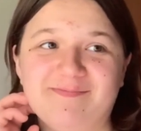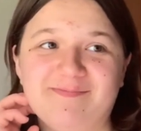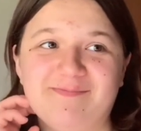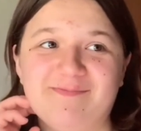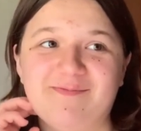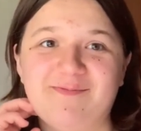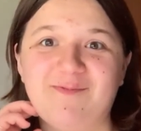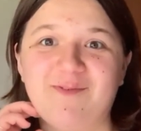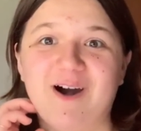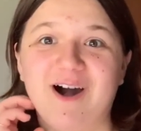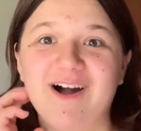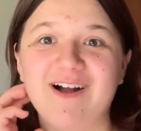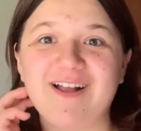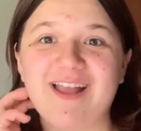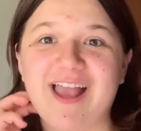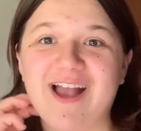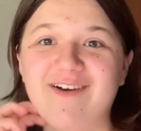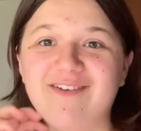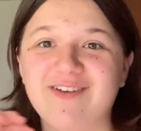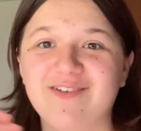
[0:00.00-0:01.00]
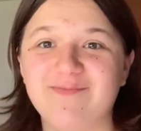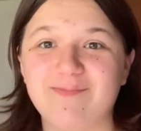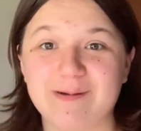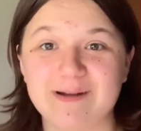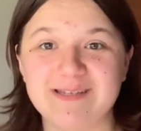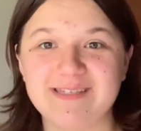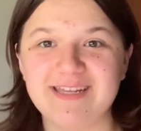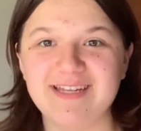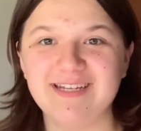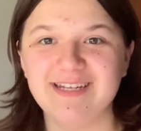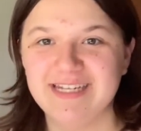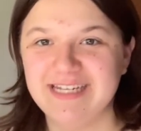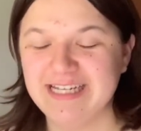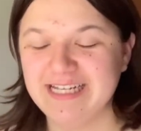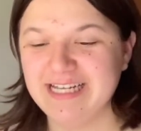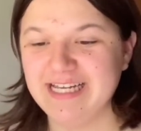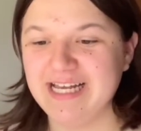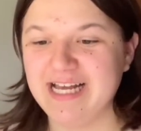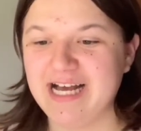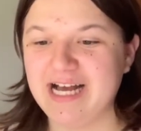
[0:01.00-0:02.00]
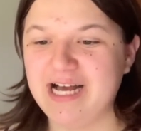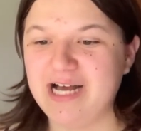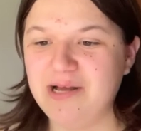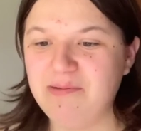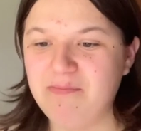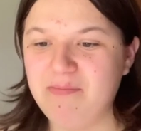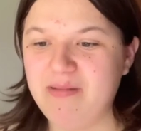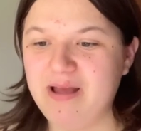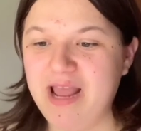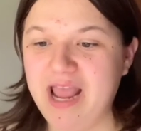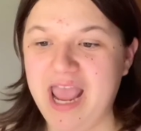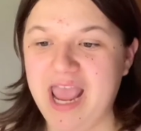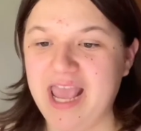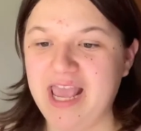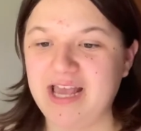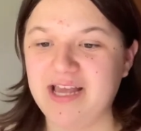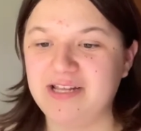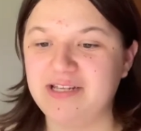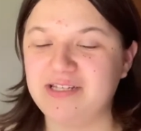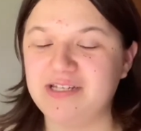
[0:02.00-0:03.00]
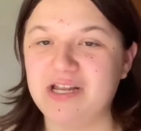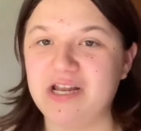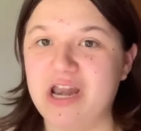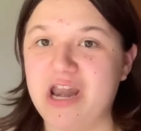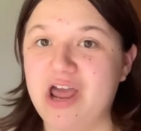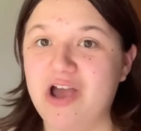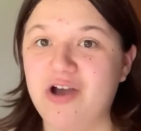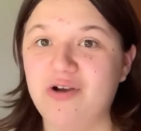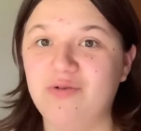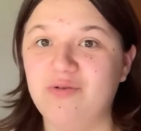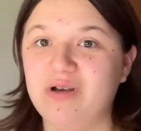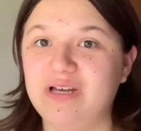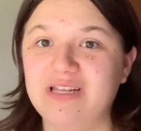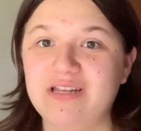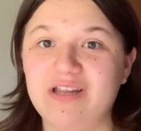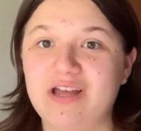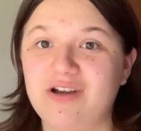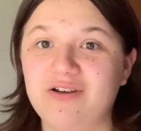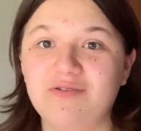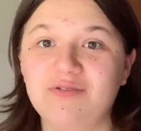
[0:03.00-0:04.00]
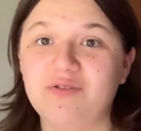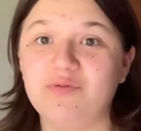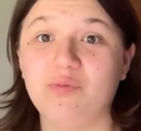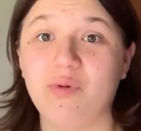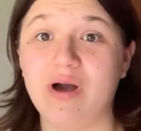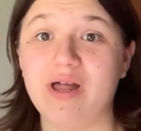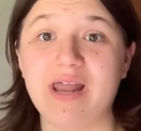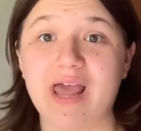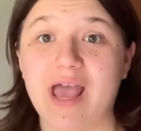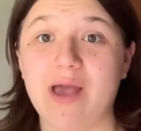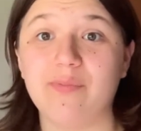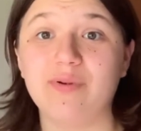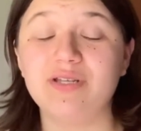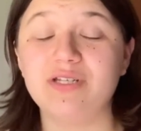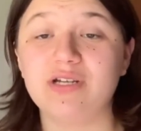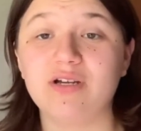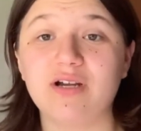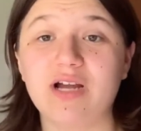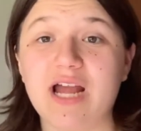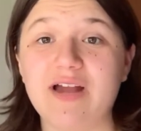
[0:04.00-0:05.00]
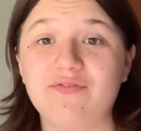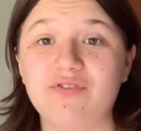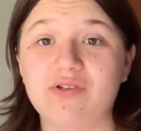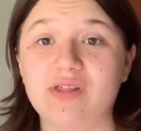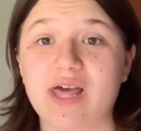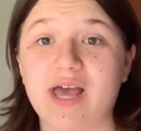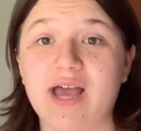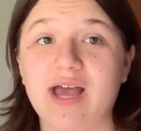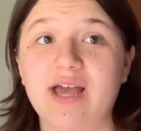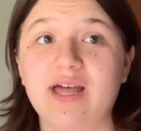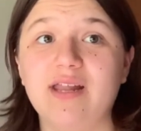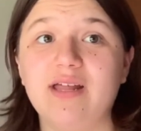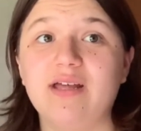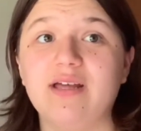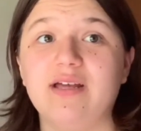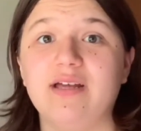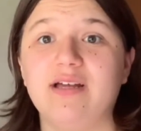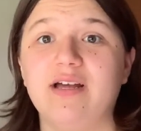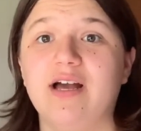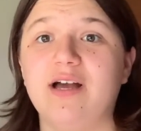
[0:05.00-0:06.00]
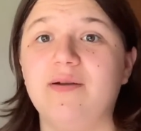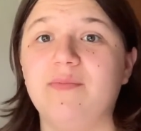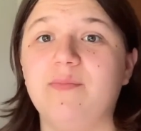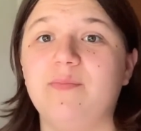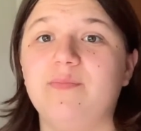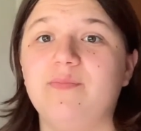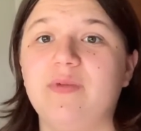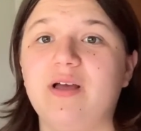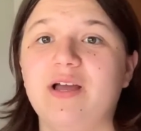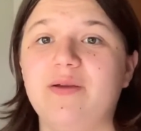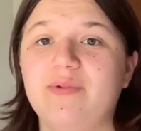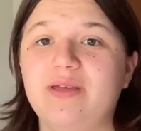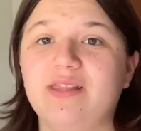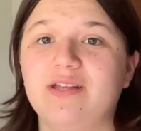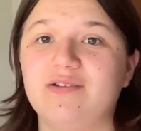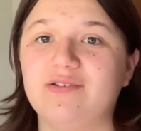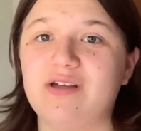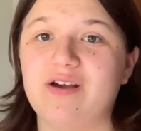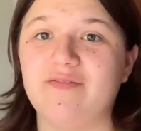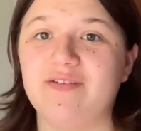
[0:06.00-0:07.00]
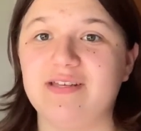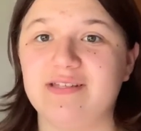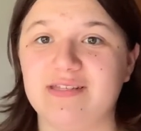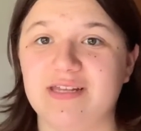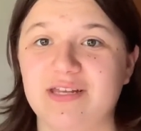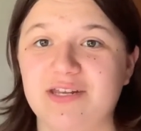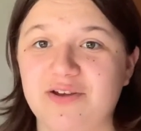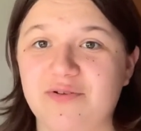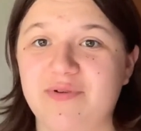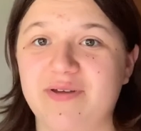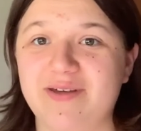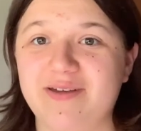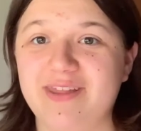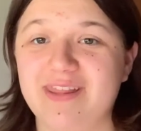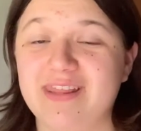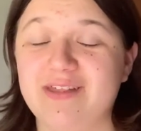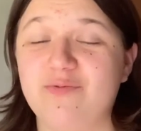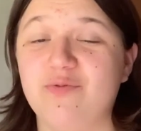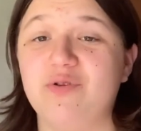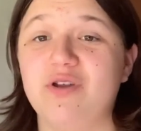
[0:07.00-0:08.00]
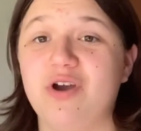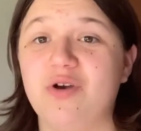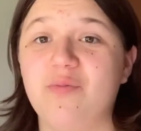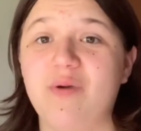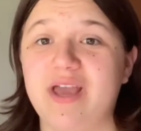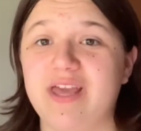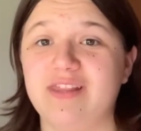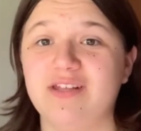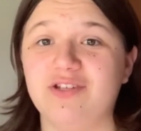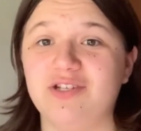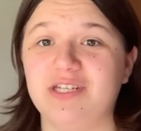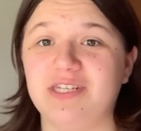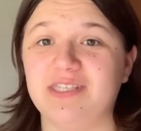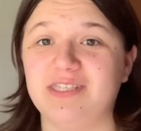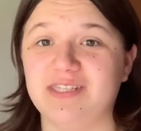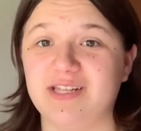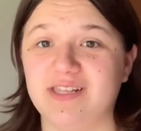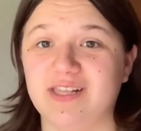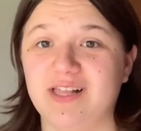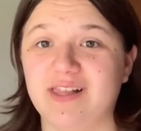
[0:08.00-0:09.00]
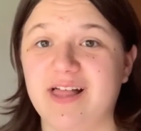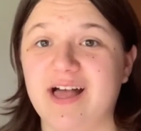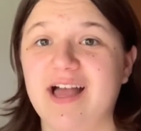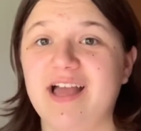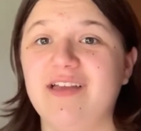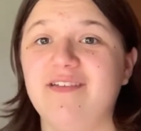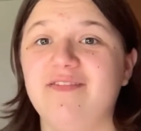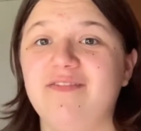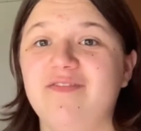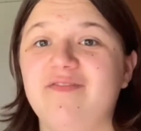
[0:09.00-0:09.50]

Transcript: walk out of prison, and no one knows what happened to her after that. I mean, there's obviously no way that she's still alive,